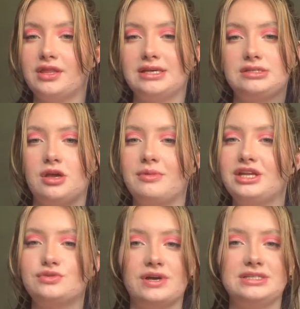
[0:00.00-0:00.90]
There's so many
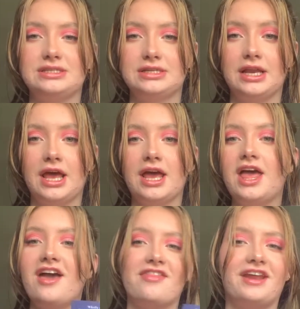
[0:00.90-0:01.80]
twists in it
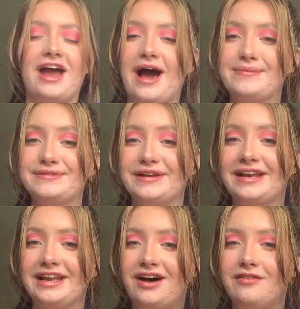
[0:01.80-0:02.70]
that I absolutely
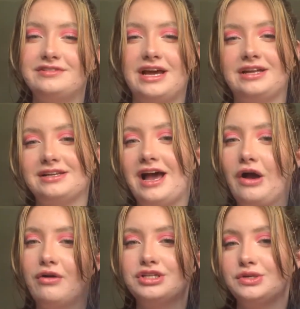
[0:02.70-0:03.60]
loved, and how
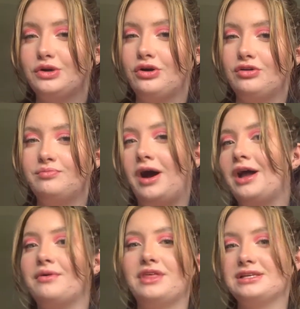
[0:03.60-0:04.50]
could you not buy it
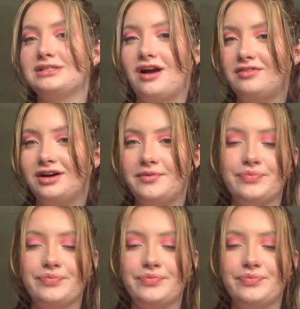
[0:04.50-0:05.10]
with this cover?